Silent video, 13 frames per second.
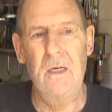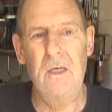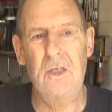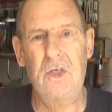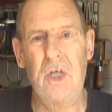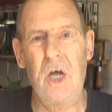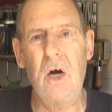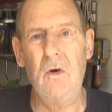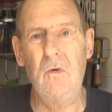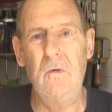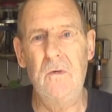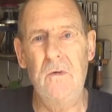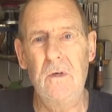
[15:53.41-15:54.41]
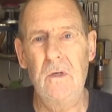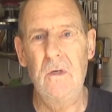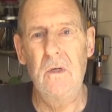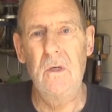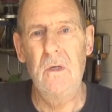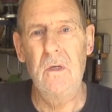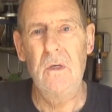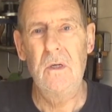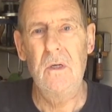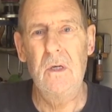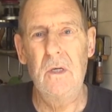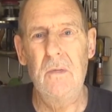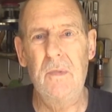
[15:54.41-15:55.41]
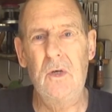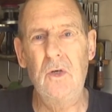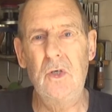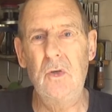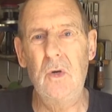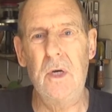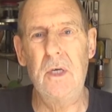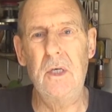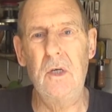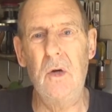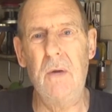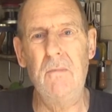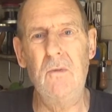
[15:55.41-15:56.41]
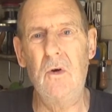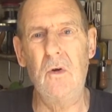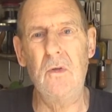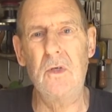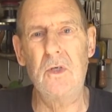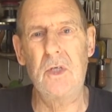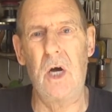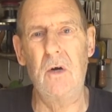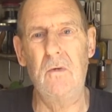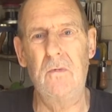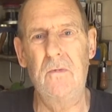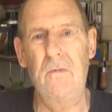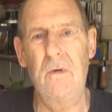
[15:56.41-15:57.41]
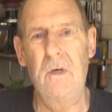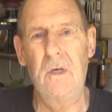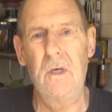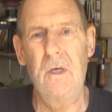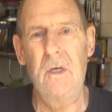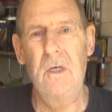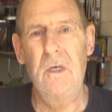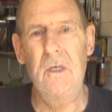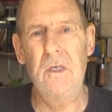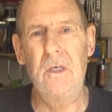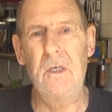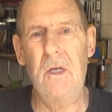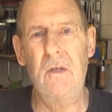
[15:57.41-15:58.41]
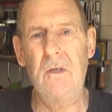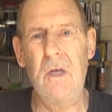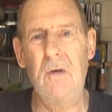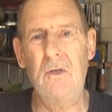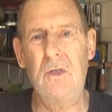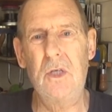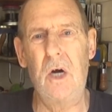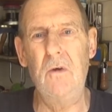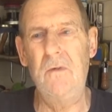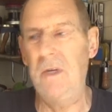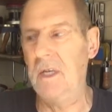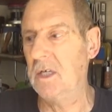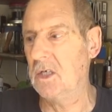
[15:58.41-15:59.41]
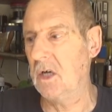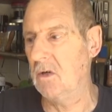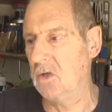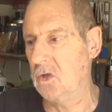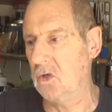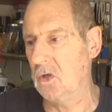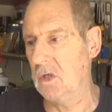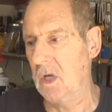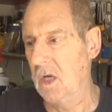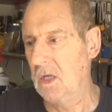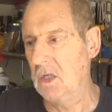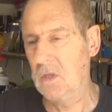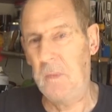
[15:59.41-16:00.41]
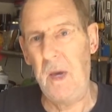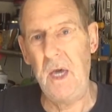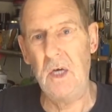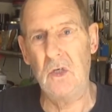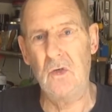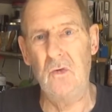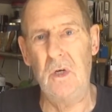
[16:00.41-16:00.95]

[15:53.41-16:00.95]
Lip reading: a stove because you haven't got the stove. You know, there's no stove in it, so it's just spares